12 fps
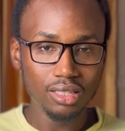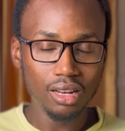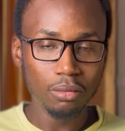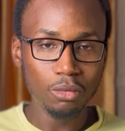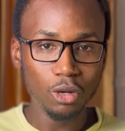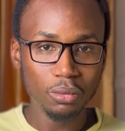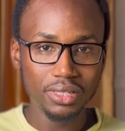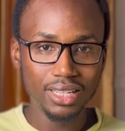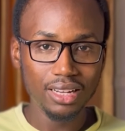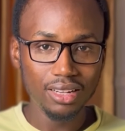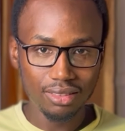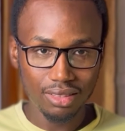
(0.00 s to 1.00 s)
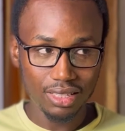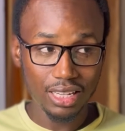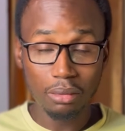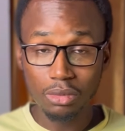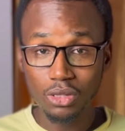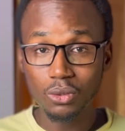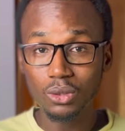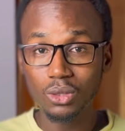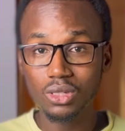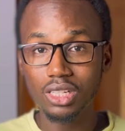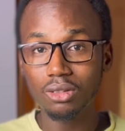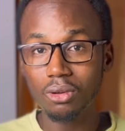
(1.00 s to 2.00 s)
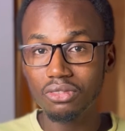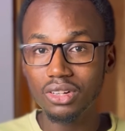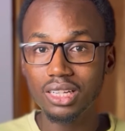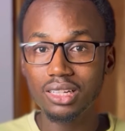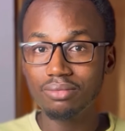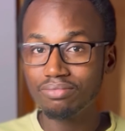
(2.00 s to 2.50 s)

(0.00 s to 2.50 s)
level of skill in the service you want to start offering,